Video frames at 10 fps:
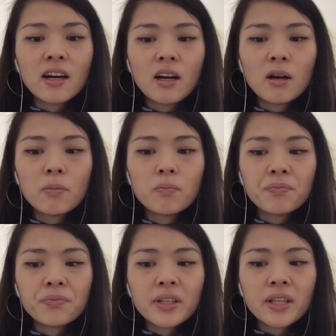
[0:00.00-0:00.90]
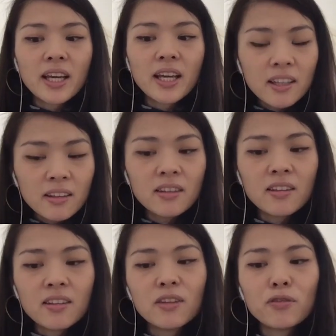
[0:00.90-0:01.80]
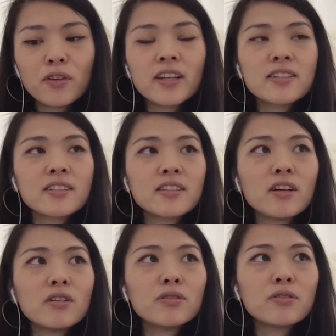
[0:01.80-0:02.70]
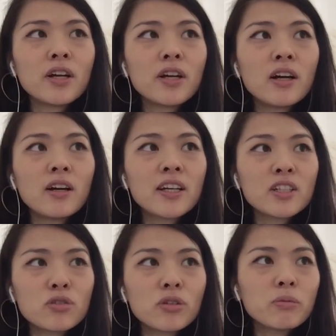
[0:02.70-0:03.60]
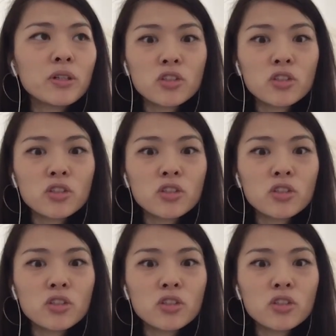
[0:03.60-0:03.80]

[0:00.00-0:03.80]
Um, in the face of uh, extreme